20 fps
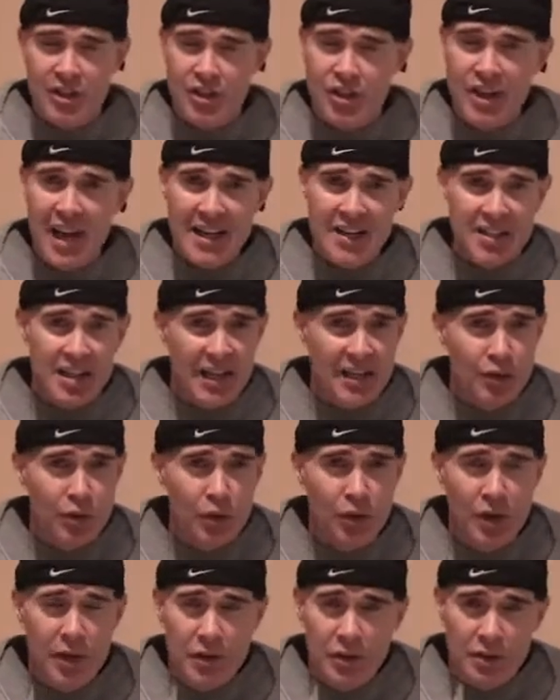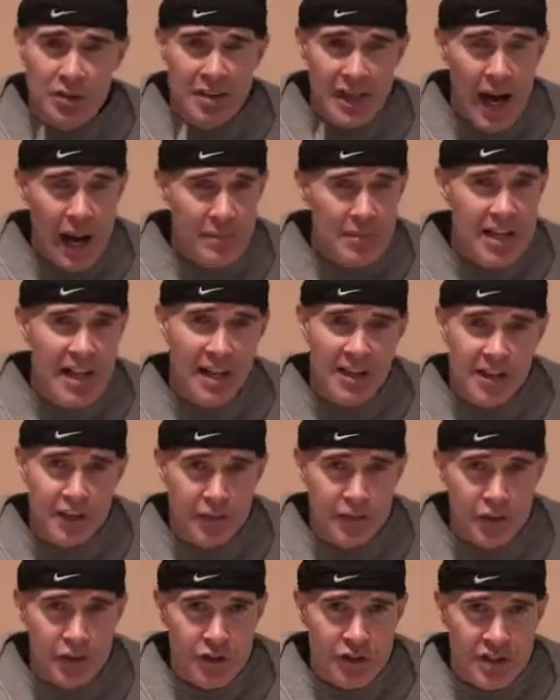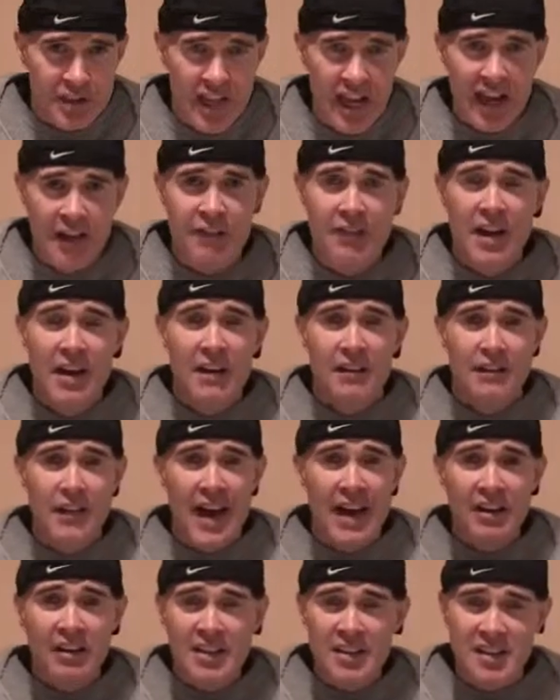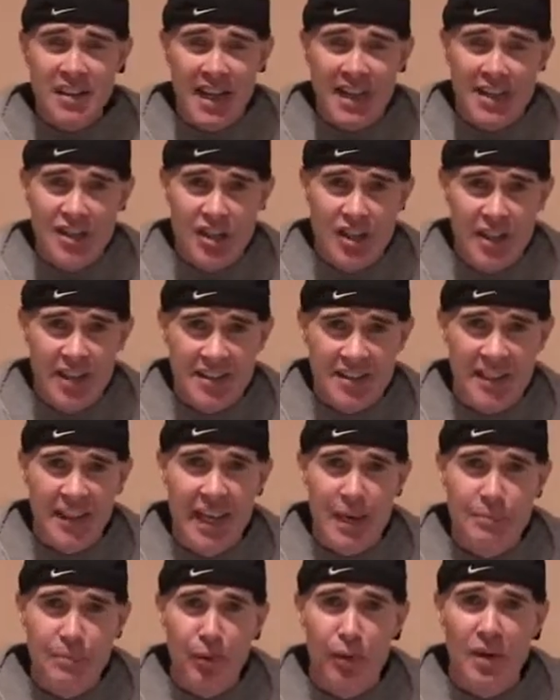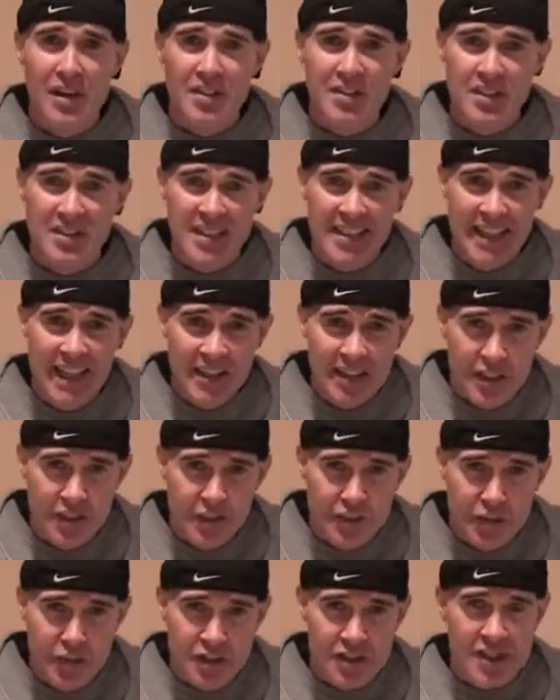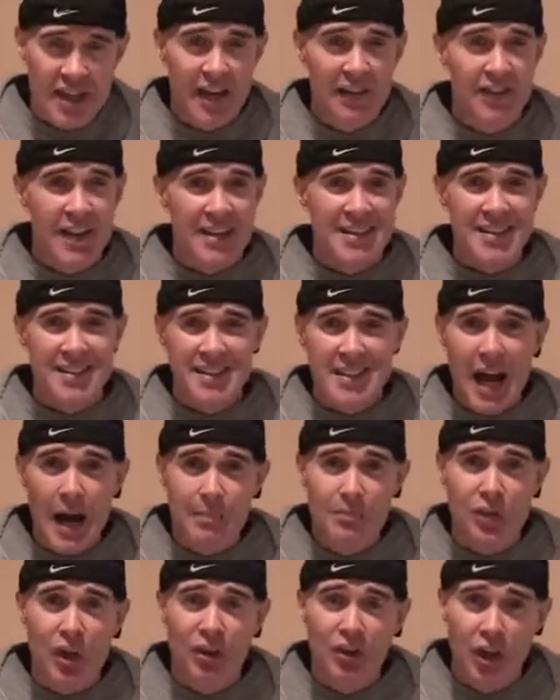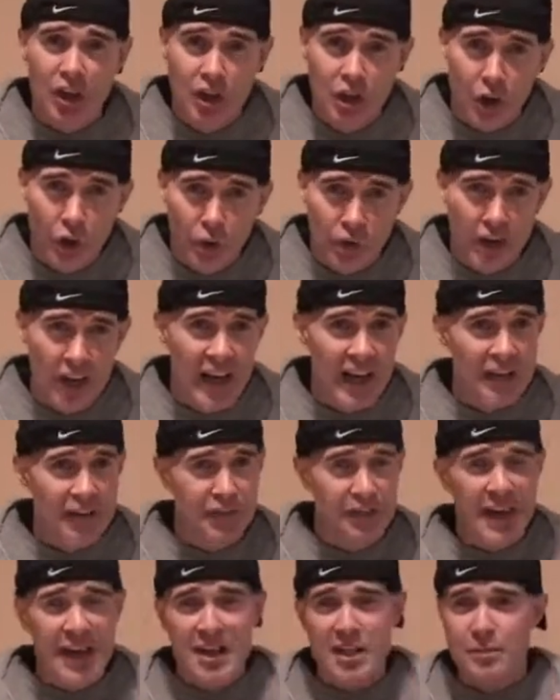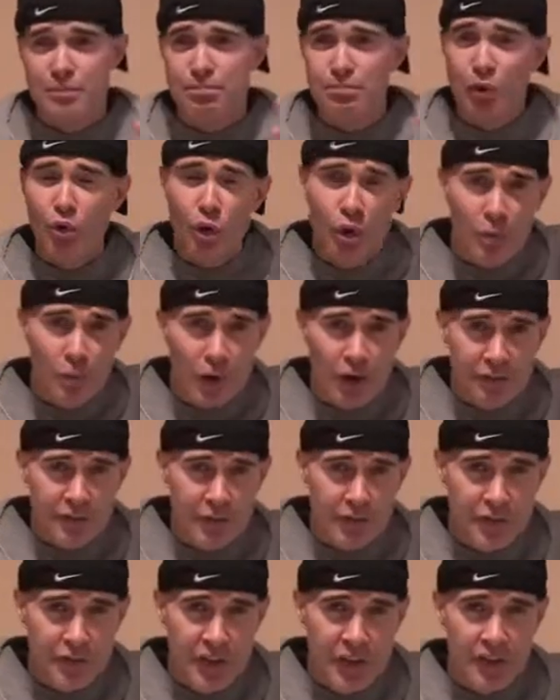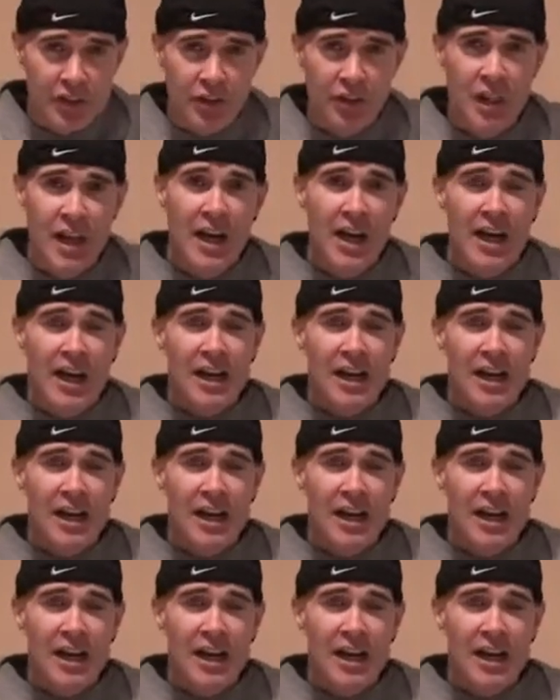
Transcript: Jets, I thought, dominated the first half. Falcons had a chance to get points at the end of the first half. It stopped on the goal line. Fans boom off the field.